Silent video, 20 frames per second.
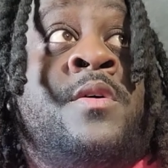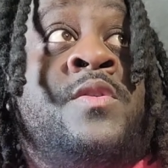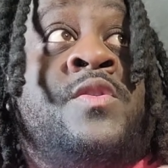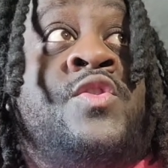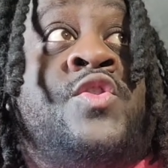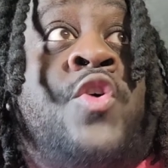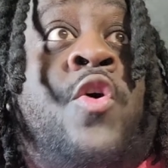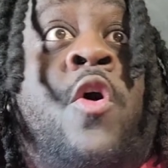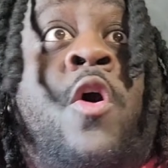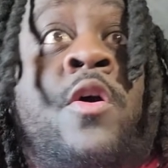
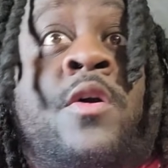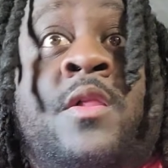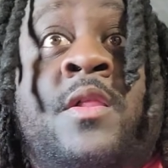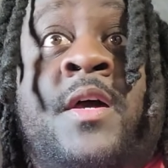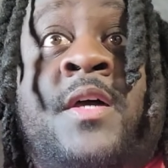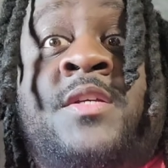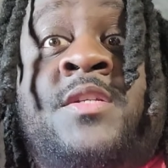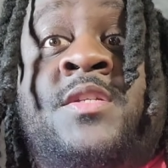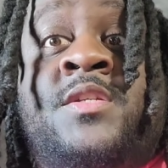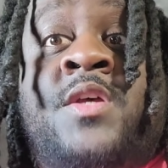Talk
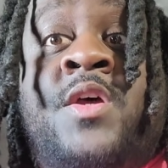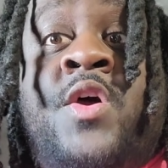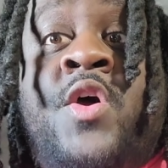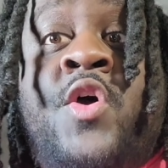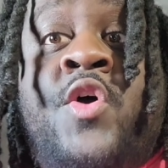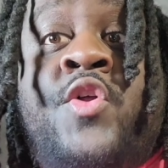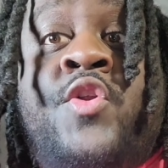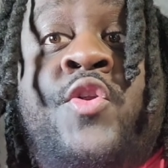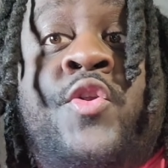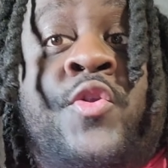less,
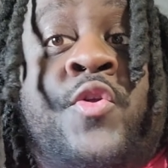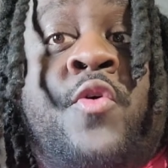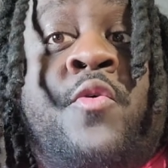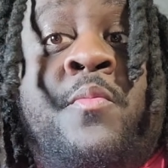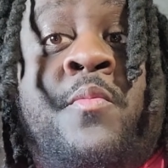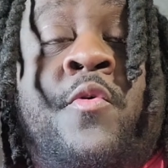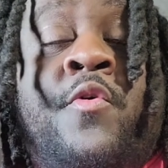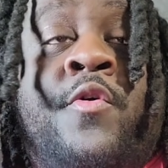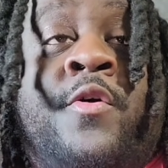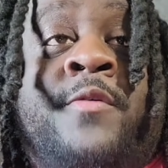do
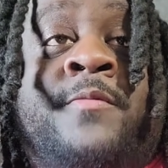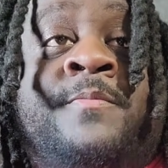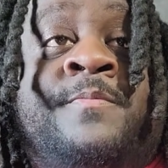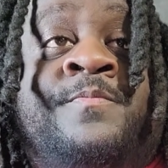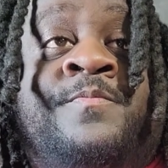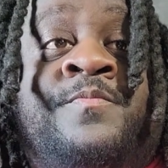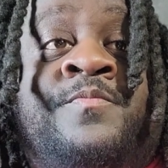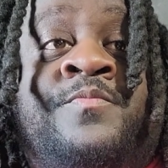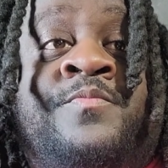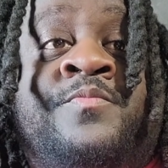more,
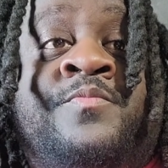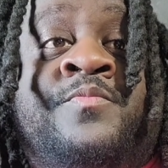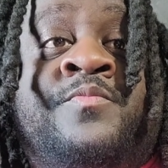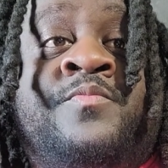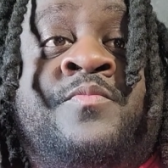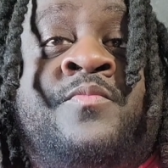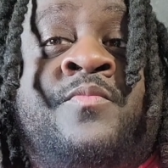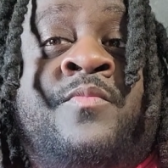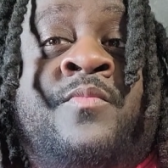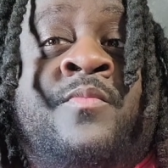
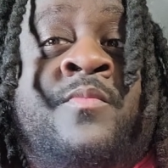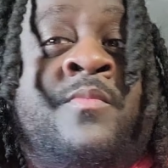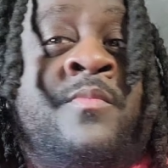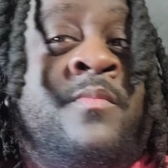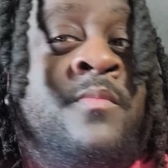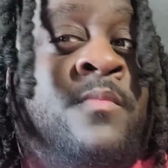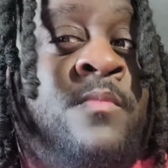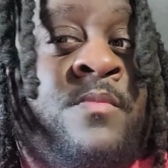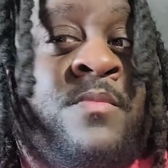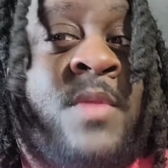
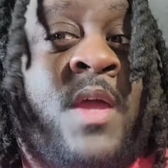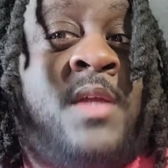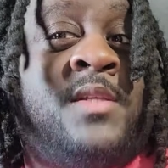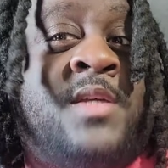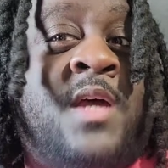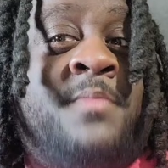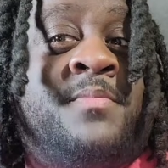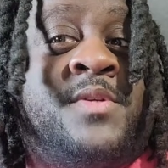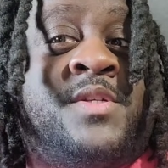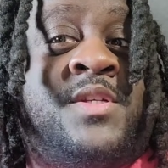that
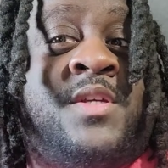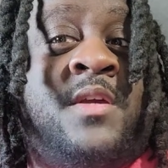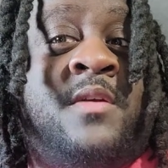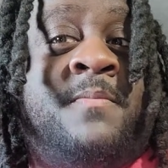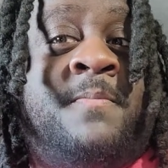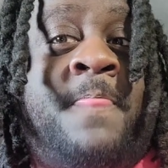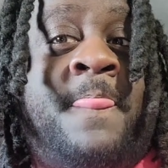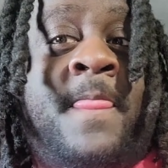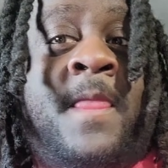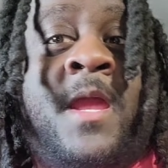type of shit.
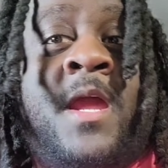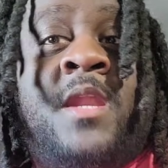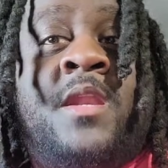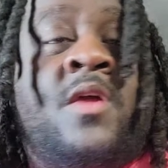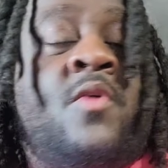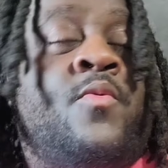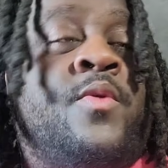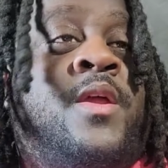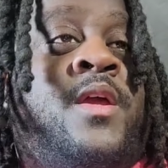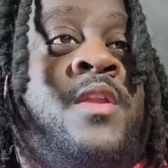And
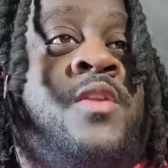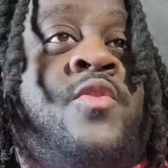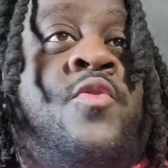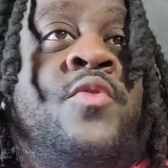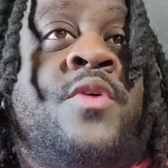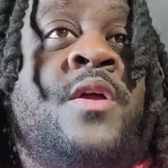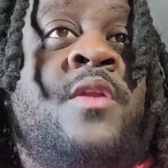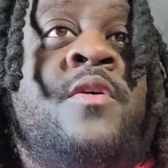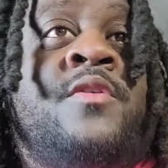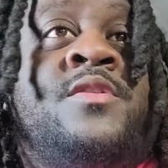then when he do
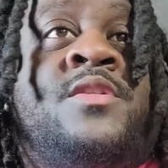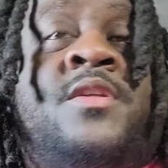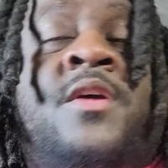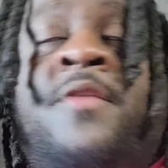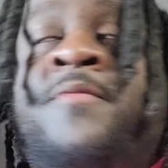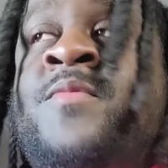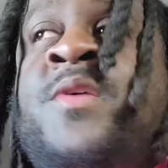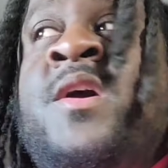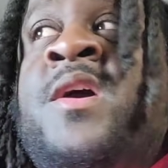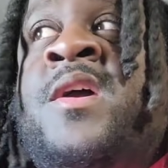get on
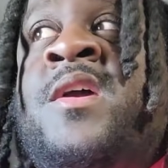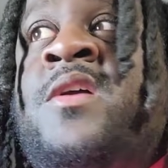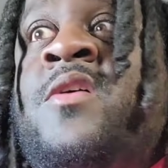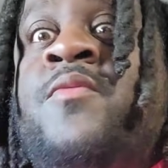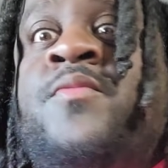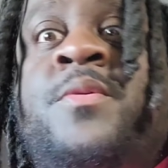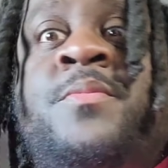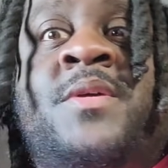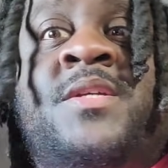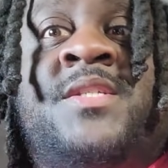stuff, he
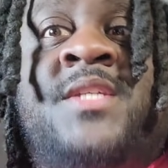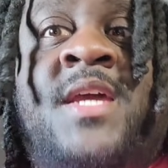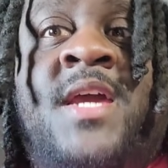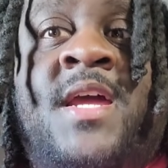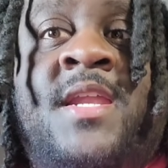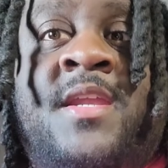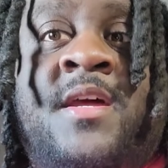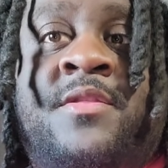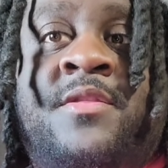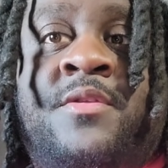don't really
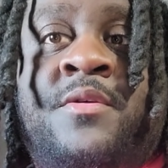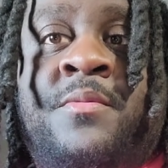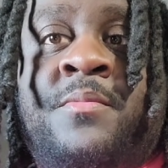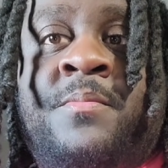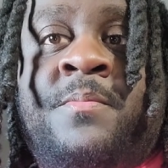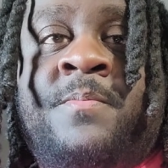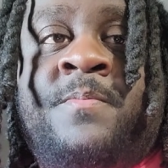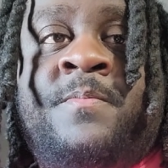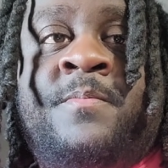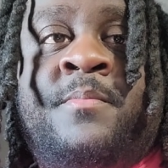saying nothing.
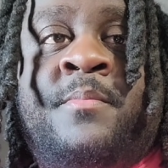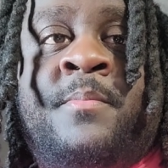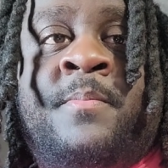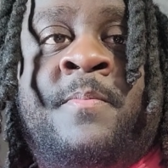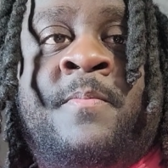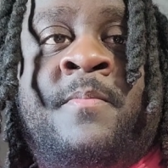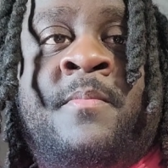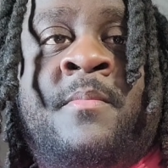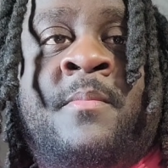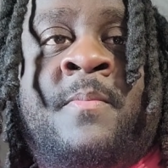
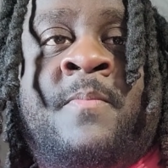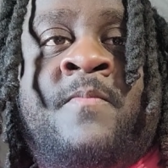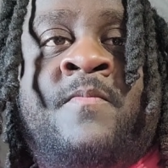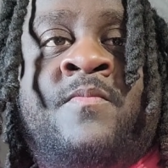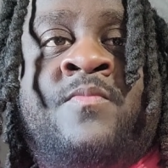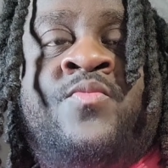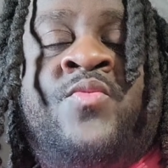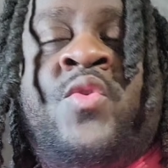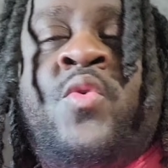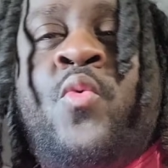
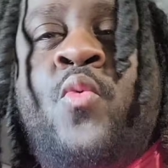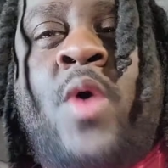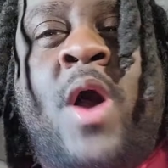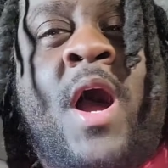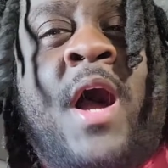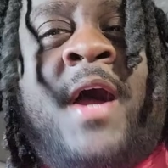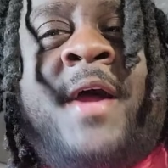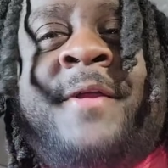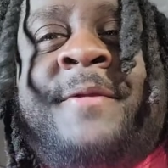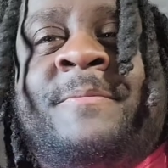
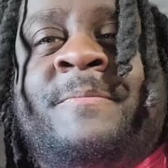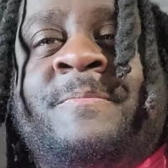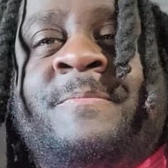Why?